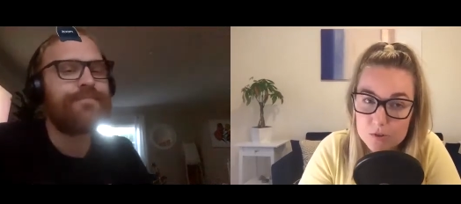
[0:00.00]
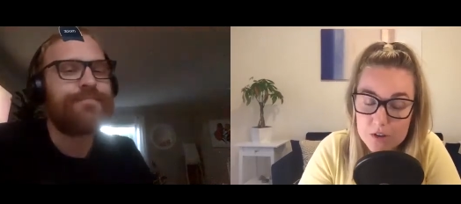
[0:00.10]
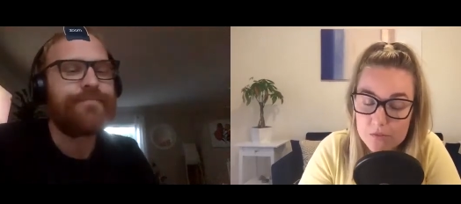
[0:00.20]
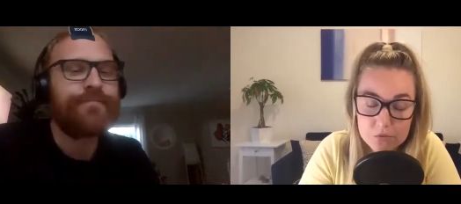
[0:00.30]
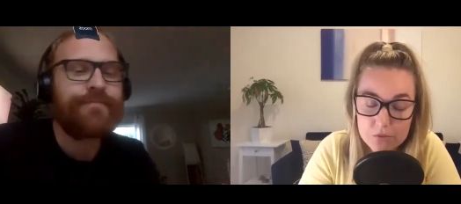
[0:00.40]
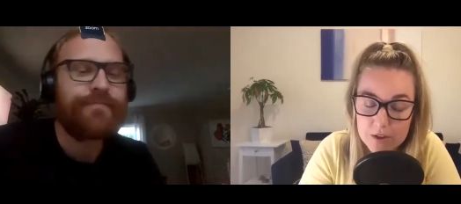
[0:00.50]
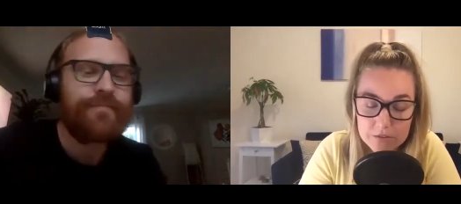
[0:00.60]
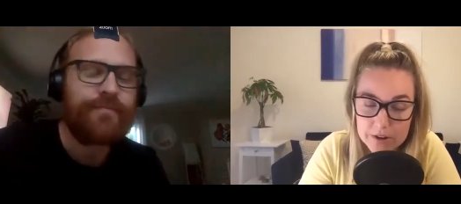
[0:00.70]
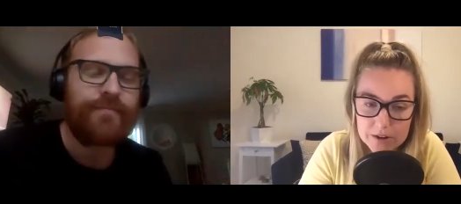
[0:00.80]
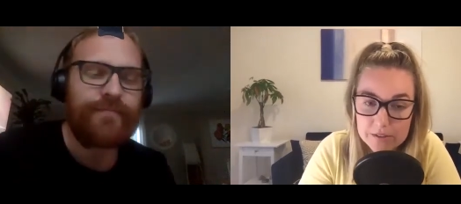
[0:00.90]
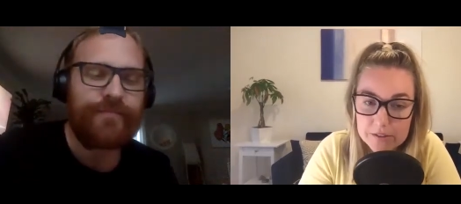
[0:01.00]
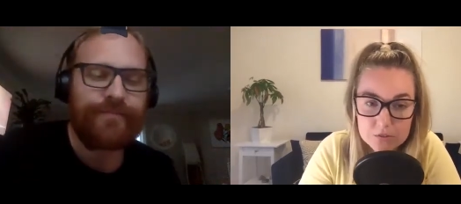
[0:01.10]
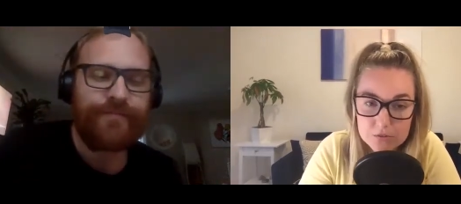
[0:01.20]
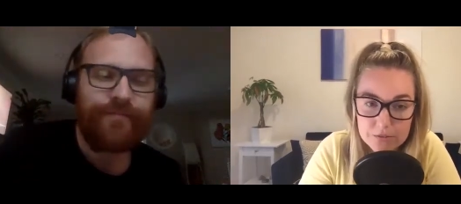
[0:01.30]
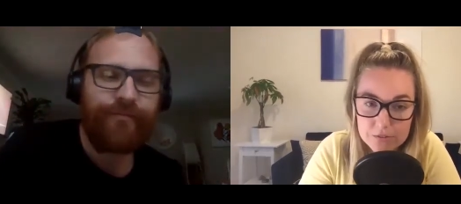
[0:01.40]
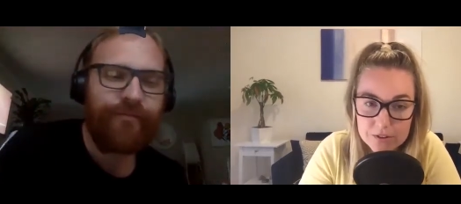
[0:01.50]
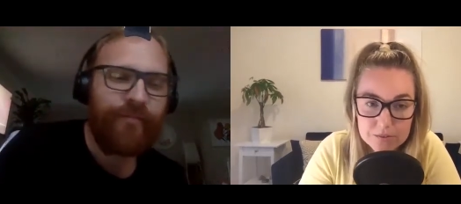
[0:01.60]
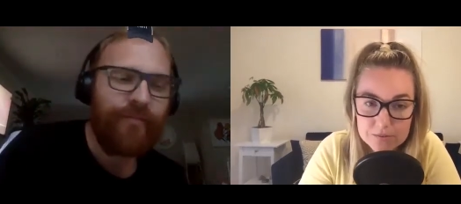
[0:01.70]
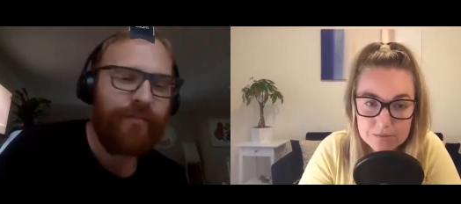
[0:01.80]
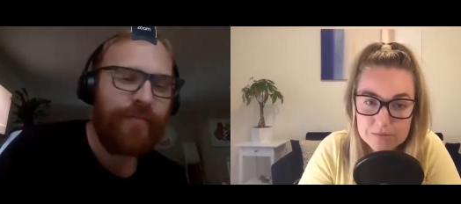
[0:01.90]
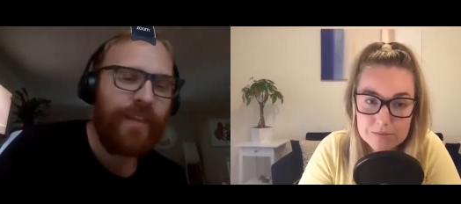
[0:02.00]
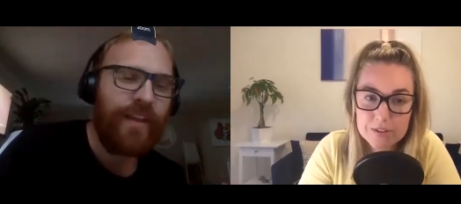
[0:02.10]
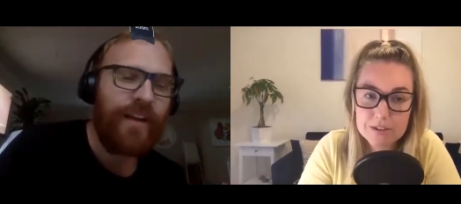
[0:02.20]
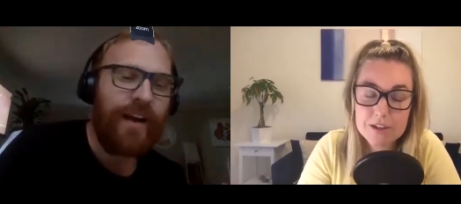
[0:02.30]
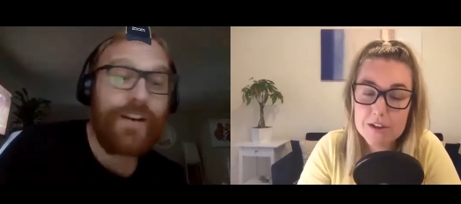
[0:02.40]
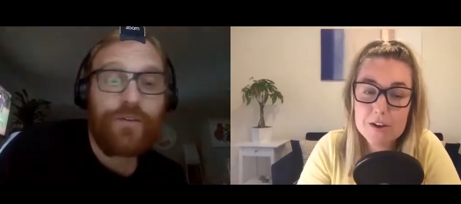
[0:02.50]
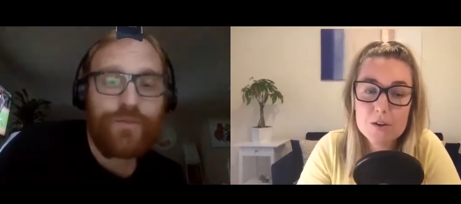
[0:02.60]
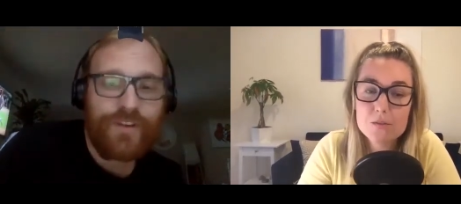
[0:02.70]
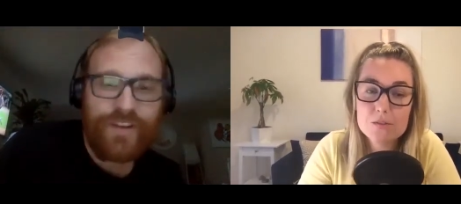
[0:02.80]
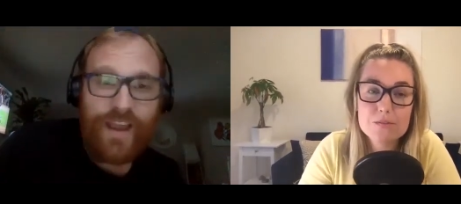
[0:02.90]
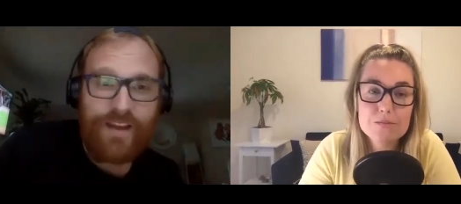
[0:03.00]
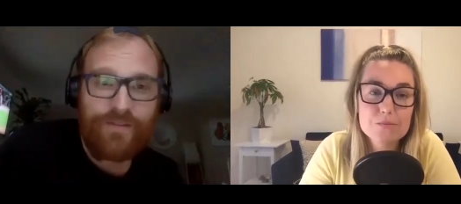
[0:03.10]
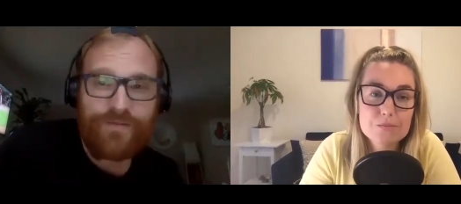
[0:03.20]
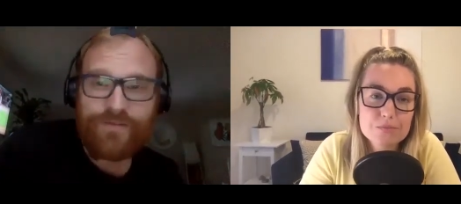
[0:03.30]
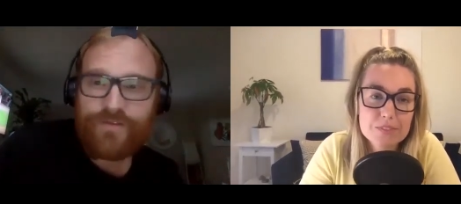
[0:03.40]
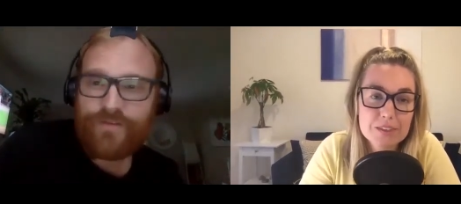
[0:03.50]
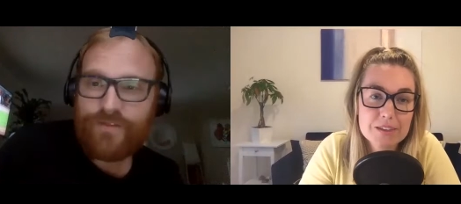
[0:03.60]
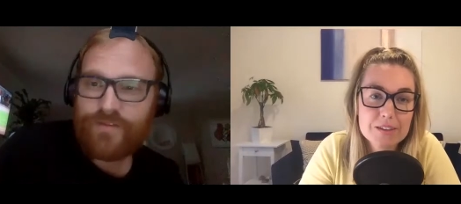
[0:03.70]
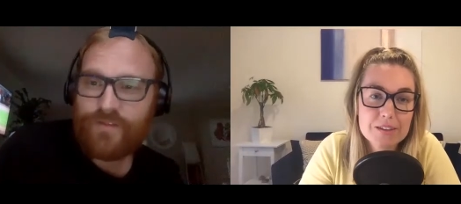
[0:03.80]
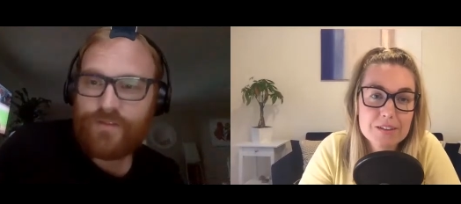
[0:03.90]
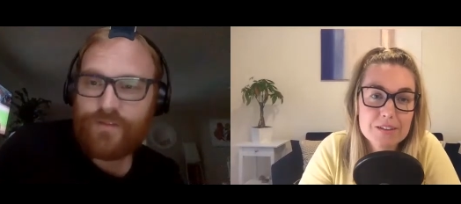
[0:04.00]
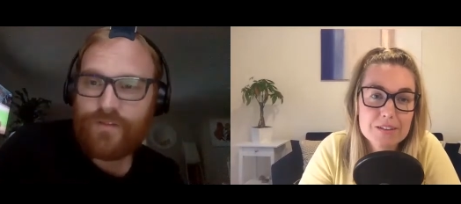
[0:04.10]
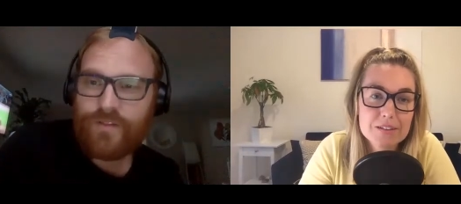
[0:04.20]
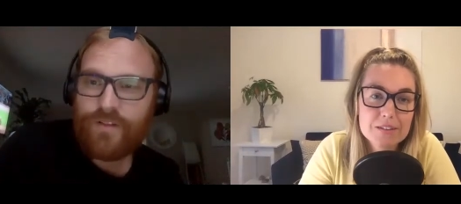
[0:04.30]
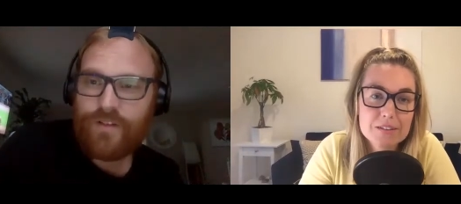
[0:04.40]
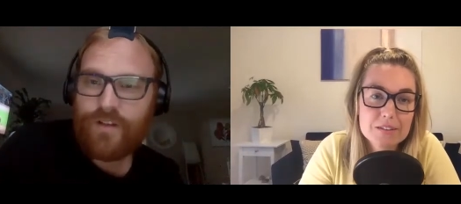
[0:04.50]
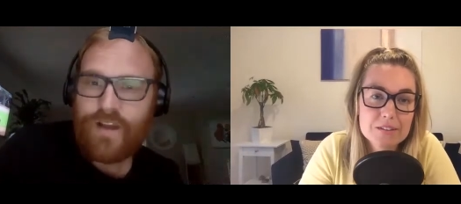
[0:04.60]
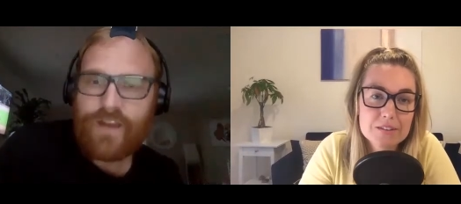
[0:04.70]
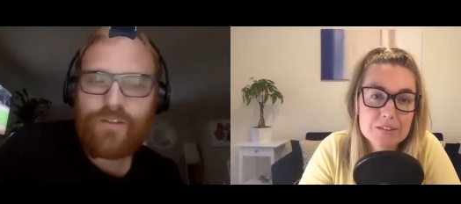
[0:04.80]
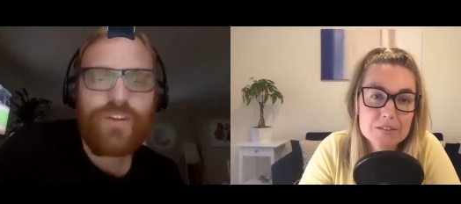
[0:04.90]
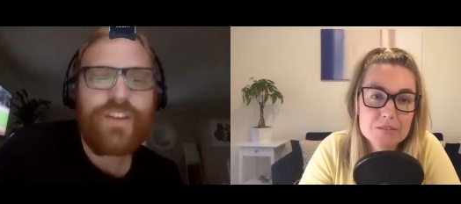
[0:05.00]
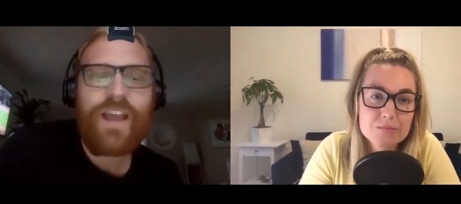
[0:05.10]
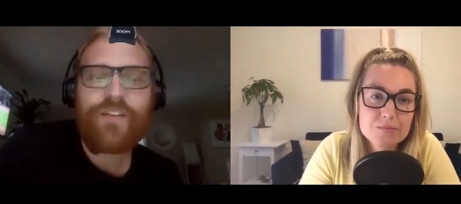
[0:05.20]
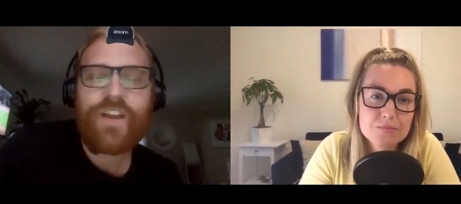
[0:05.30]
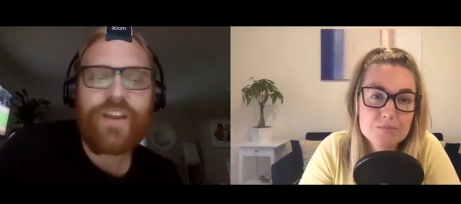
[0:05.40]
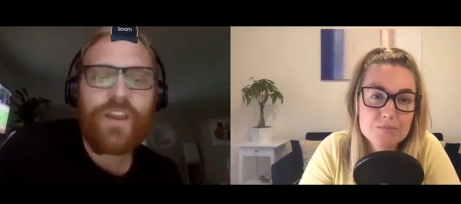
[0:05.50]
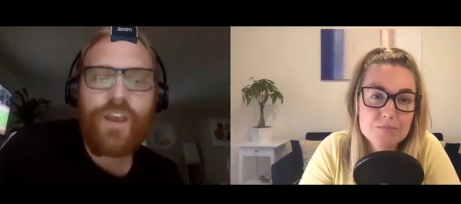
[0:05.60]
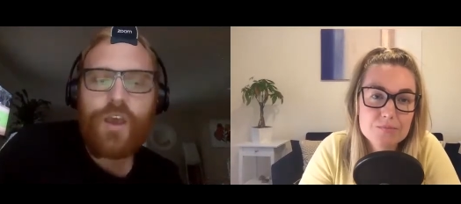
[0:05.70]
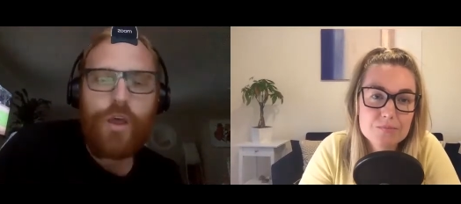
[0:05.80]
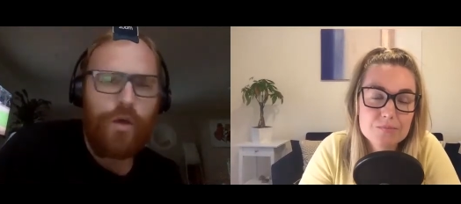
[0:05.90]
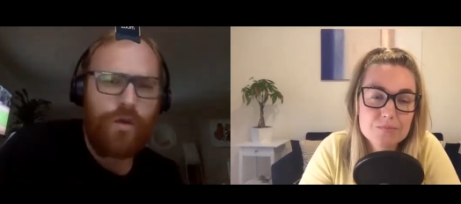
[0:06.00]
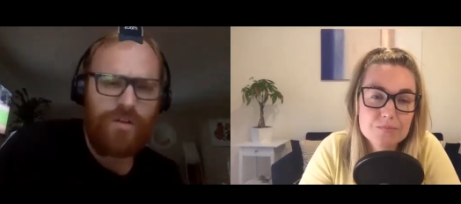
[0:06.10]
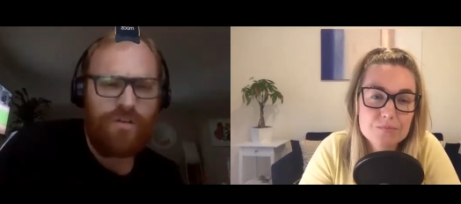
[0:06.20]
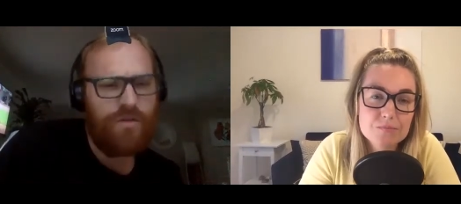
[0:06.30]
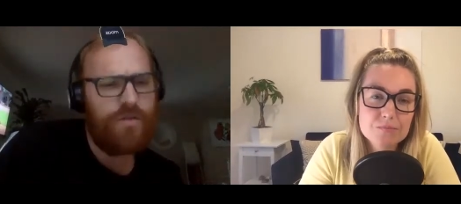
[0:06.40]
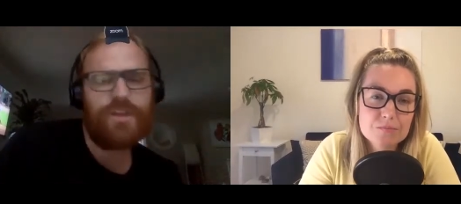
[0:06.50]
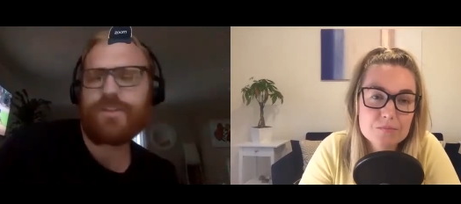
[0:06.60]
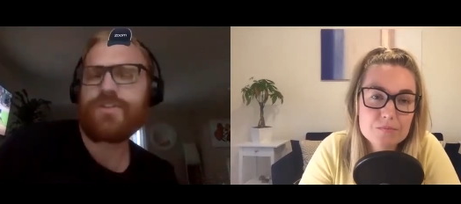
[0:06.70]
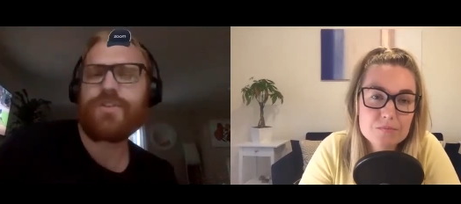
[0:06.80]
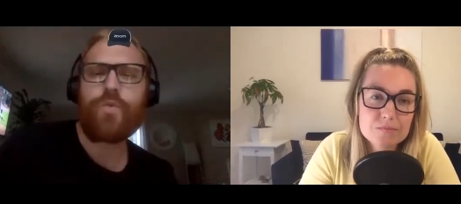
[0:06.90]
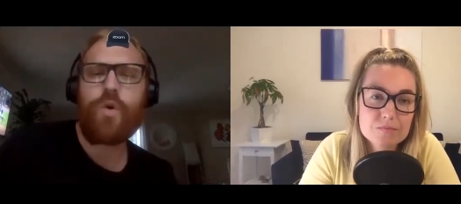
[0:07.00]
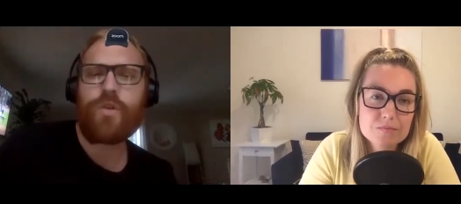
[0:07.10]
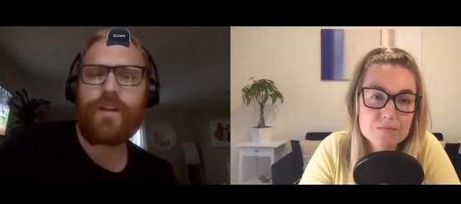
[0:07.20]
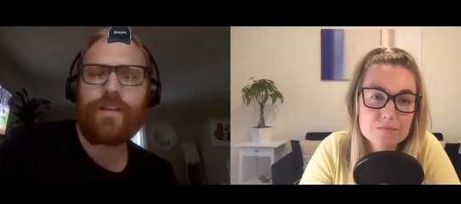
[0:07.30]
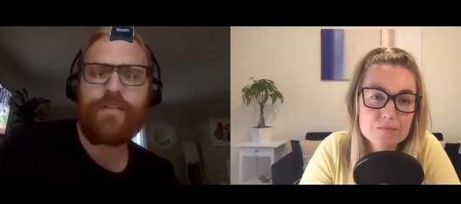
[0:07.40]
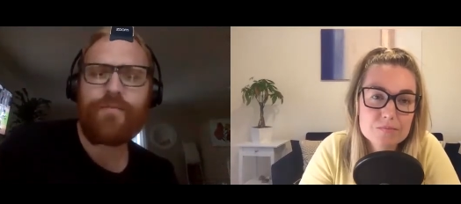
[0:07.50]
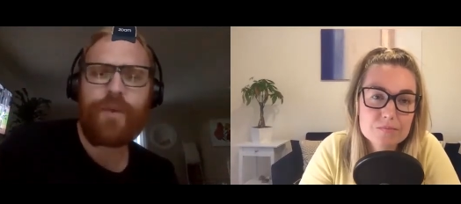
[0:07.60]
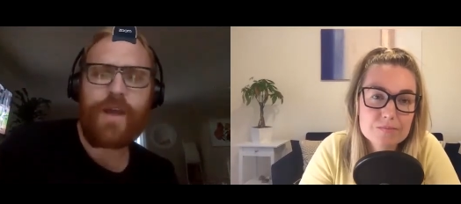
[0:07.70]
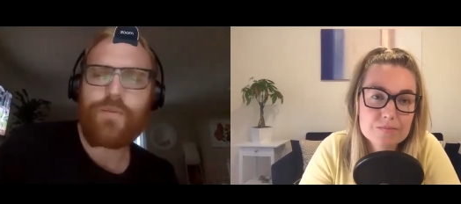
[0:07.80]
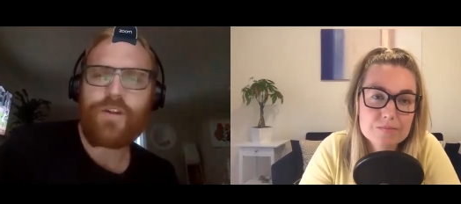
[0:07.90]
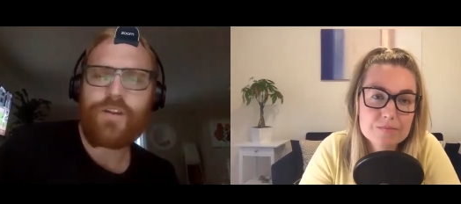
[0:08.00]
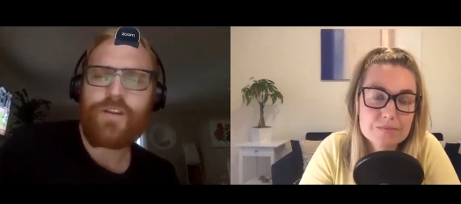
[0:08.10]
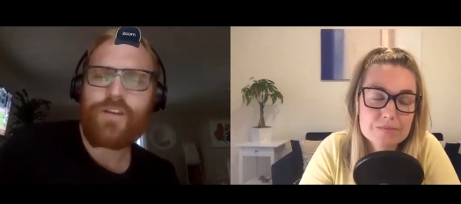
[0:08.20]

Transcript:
Speaker 1: you could have a favorite and a least favorite
Speaker 2: you know? i don't really have i don't really have like this is a quote i live by but